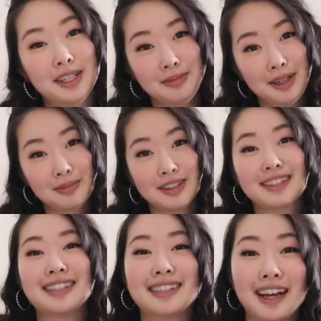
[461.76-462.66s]
tip number
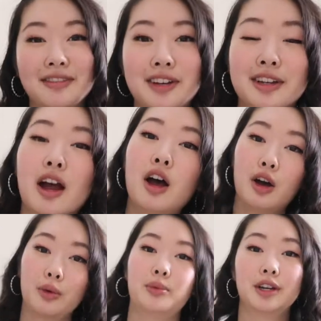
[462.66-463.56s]
7
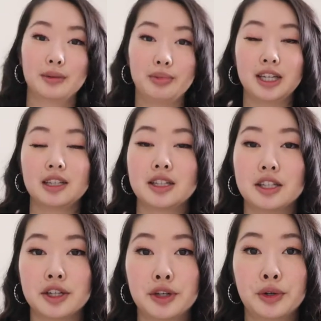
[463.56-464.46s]
would be
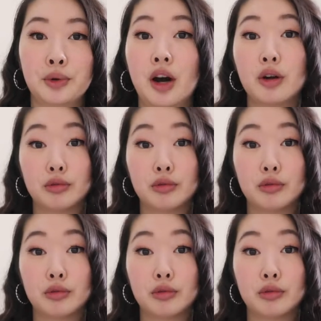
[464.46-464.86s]
to